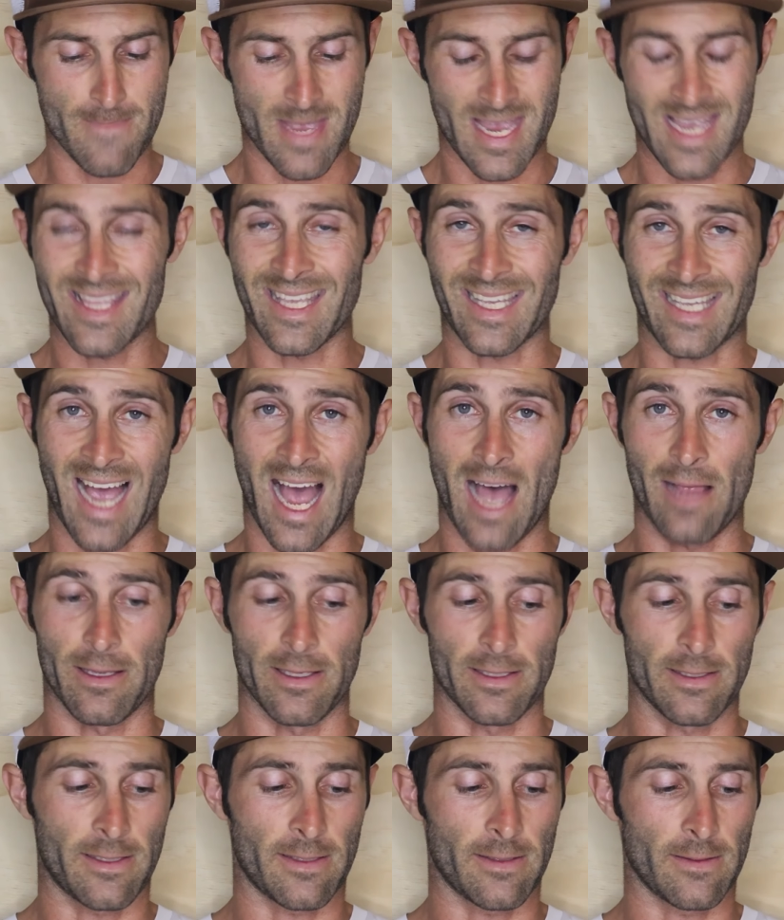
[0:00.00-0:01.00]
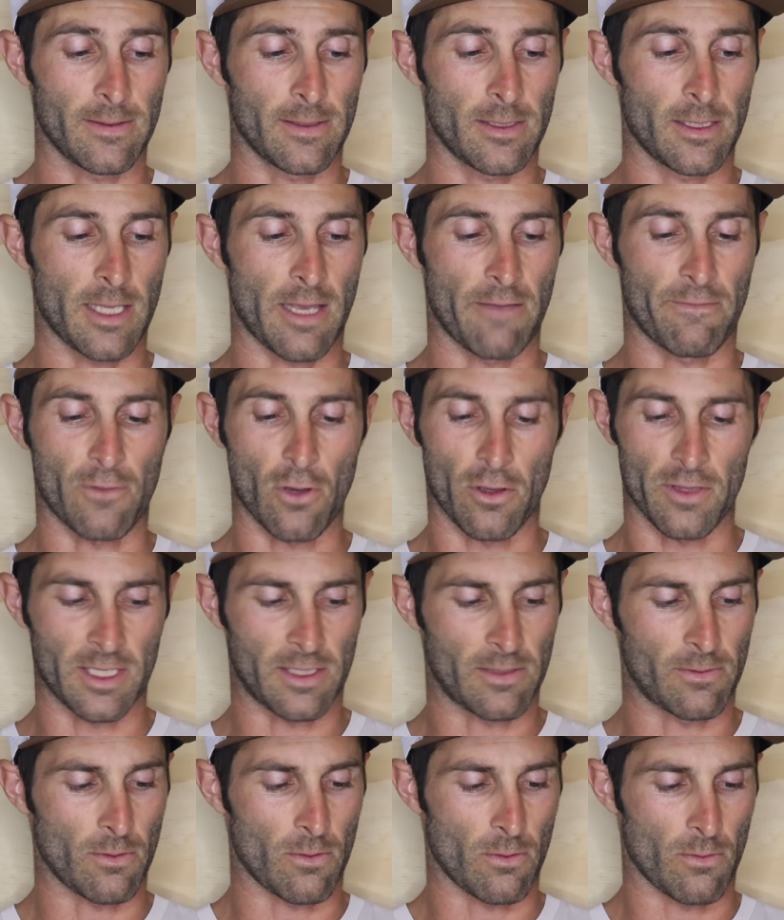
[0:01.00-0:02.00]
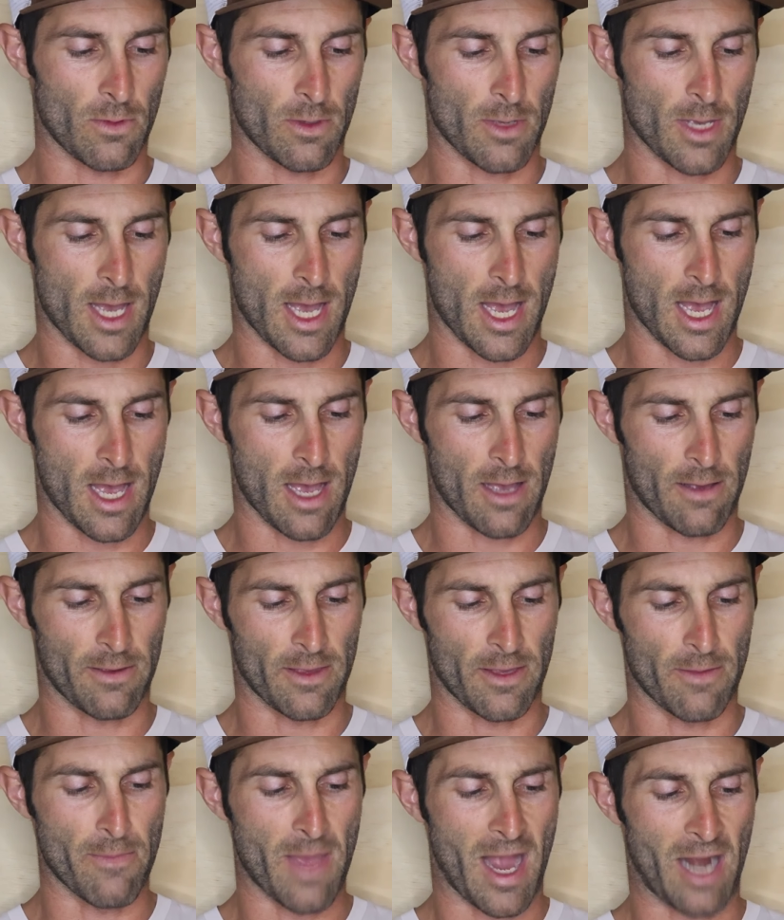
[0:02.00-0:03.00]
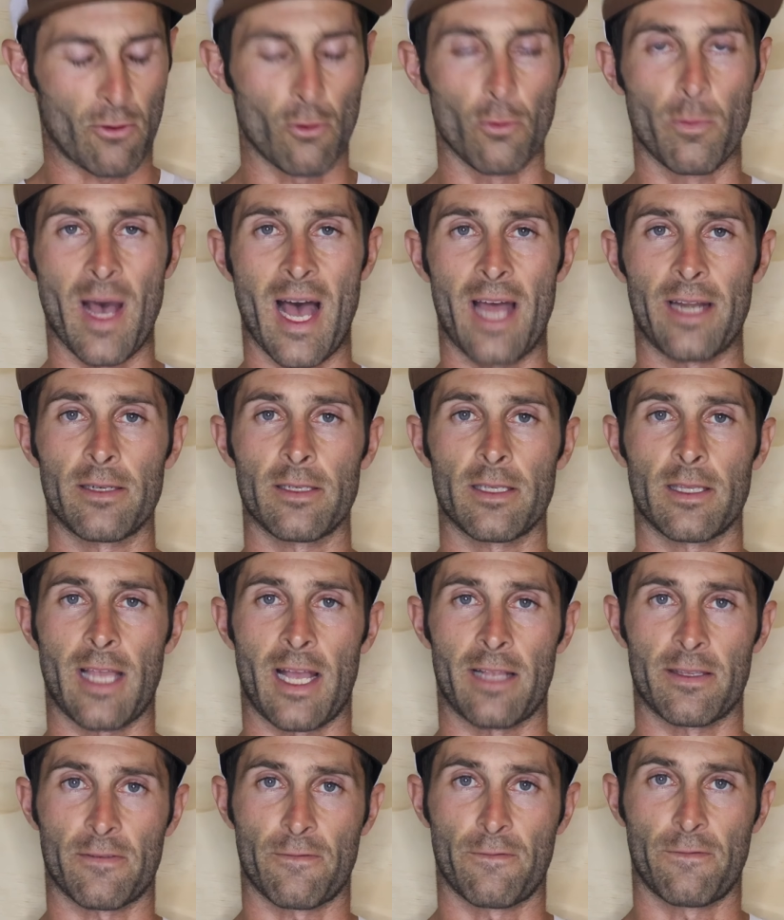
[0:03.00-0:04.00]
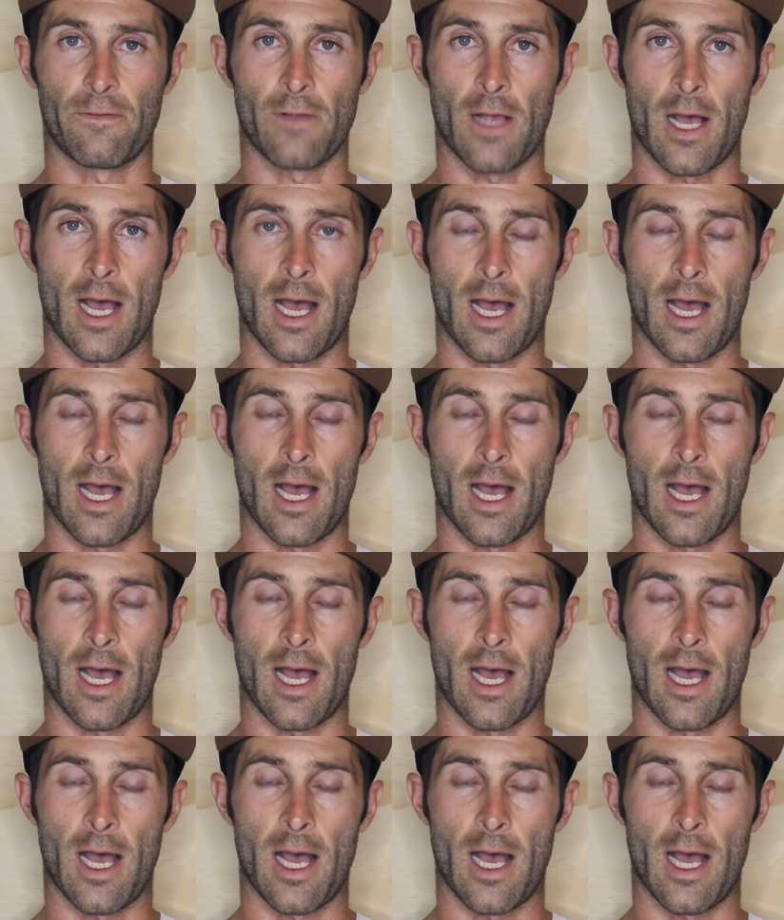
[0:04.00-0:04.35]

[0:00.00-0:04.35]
in the colours, they've got this the mackerel pattern that's